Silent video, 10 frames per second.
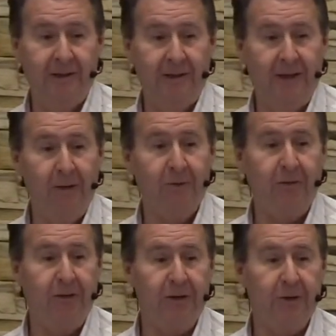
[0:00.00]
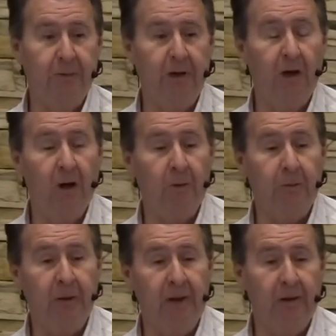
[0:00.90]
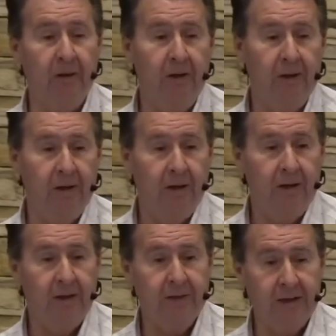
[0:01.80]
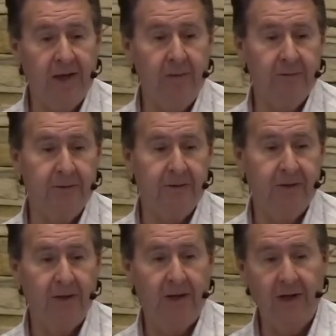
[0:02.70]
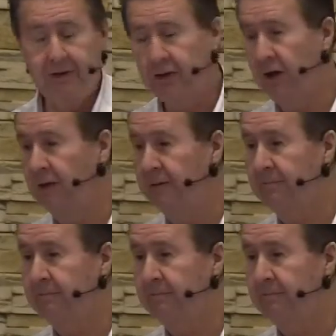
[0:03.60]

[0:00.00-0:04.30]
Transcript: He was a fisherman along with Peter and James and John.